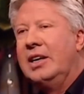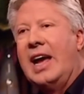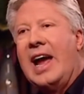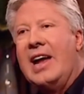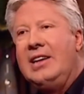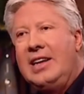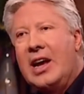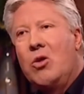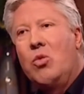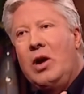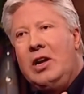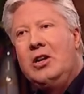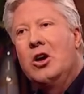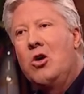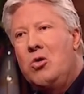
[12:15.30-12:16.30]
And yet,
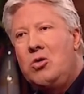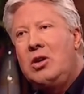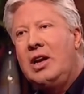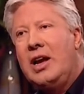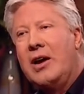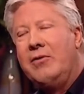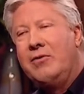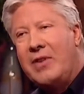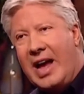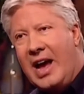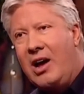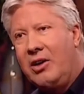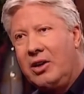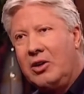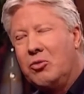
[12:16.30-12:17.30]
we don't,
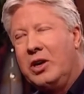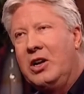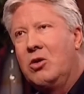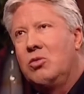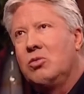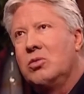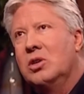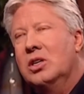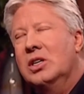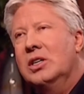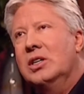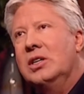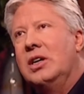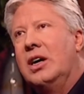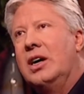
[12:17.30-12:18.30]
evaluate, we don't
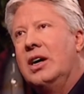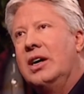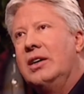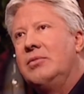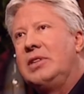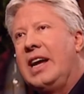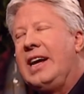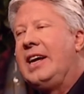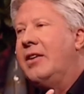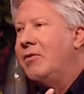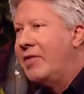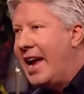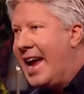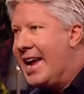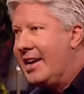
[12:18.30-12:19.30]
uh, take
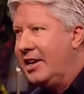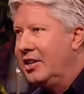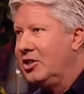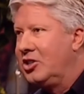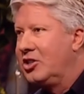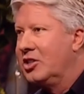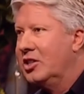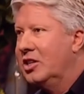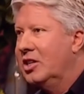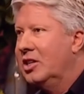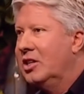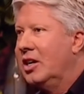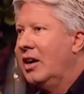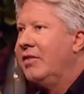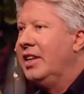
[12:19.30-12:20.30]
advantage
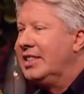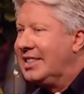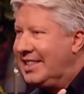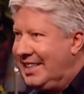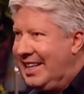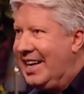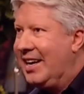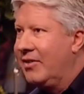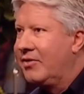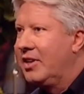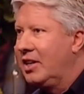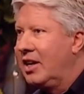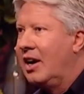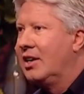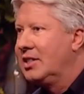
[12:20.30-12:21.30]
of this gift
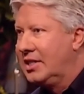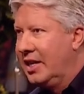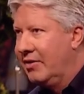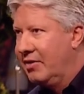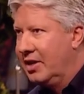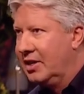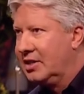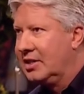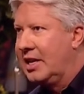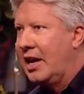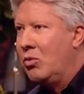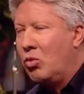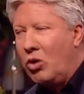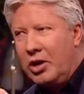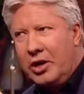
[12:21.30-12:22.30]
that God's given us.
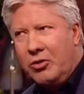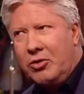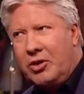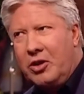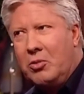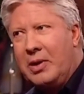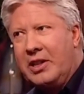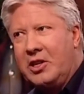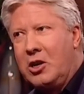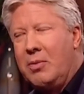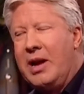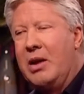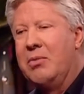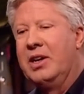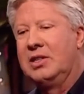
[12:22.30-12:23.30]
And one other thing about the
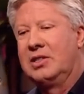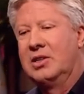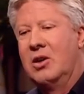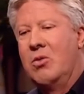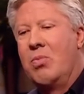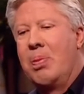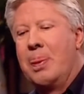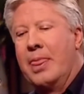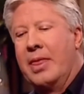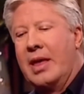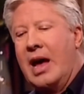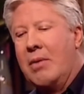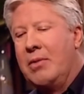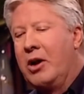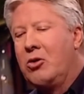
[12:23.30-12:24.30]
commandments
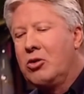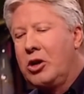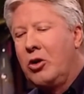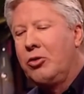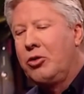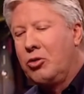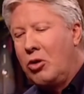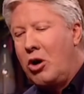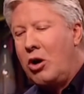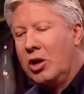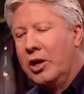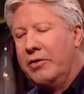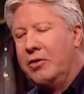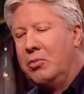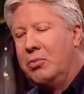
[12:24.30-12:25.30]
I'm not going to go through all
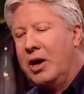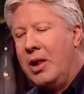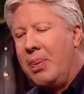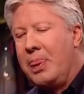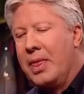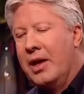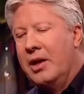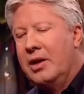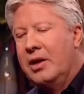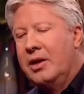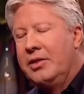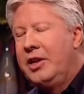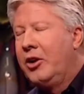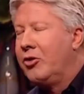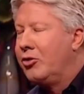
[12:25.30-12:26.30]
of them, but
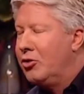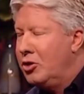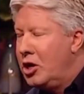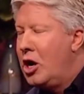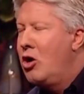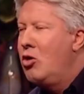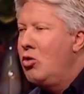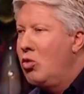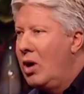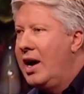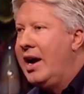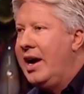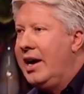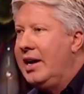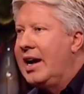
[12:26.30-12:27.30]
there's no
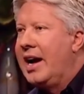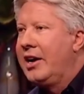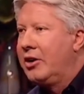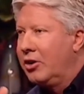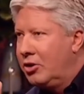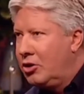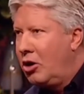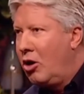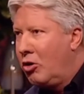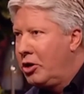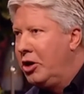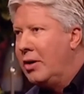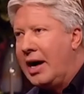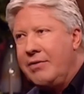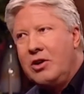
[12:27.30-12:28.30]
way I could talk
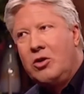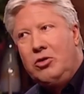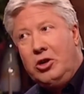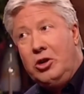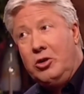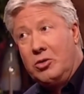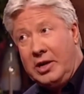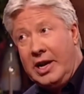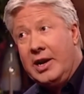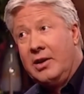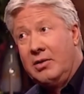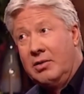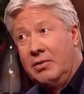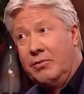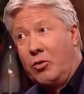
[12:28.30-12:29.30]
you. I've known you
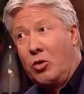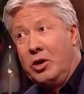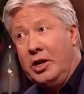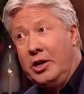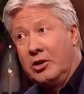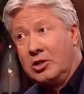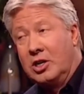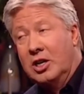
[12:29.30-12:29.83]
again 40 years.